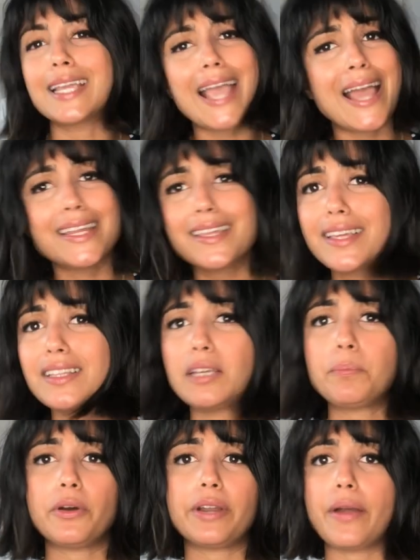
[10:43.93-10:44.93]
Like anything
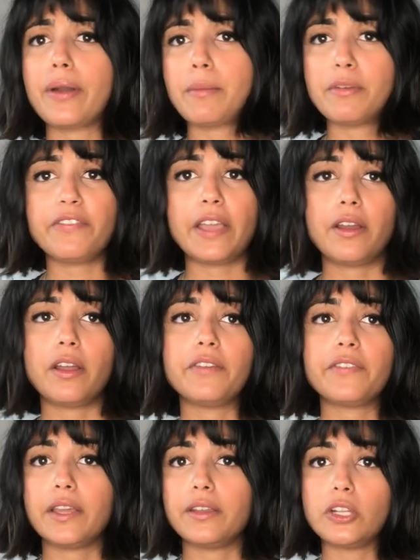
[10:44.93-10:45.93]
they put out, I'm a fan
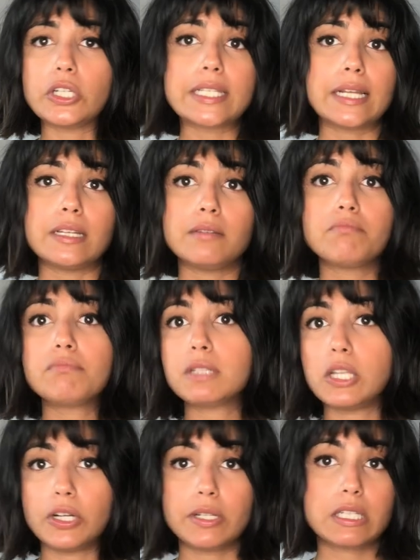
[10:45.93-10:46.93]
of, and
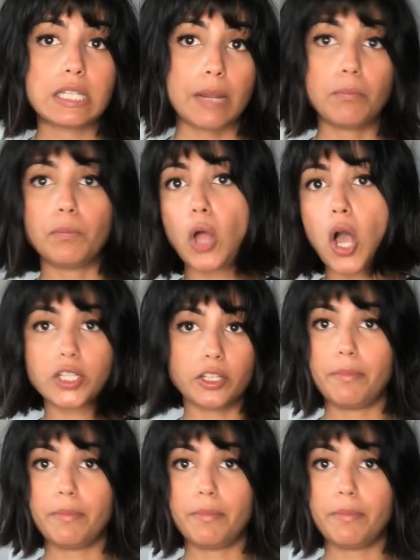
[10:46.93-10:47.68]
their sunblock,